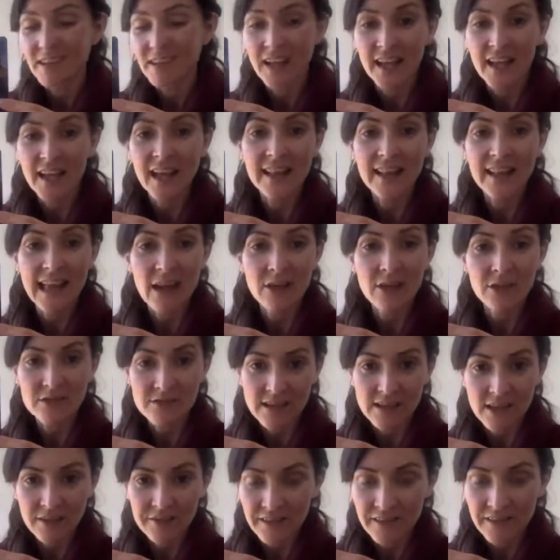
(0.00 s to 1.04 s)
Like, allow
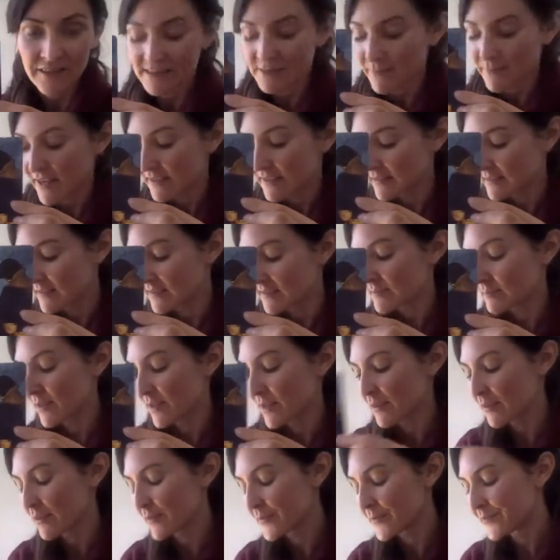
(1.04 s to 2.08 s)
yourself that space this
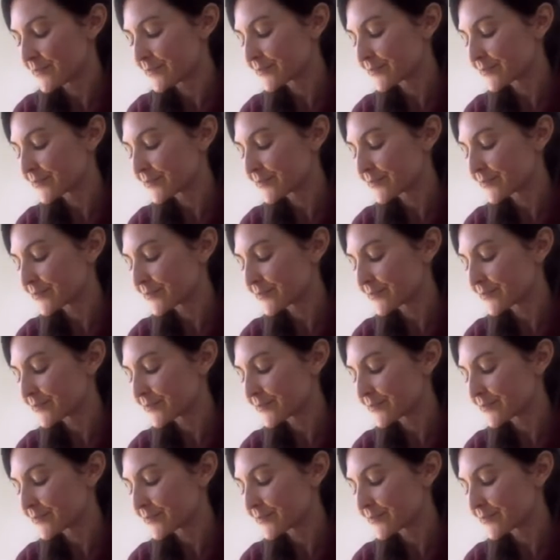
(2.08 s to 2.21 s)
month.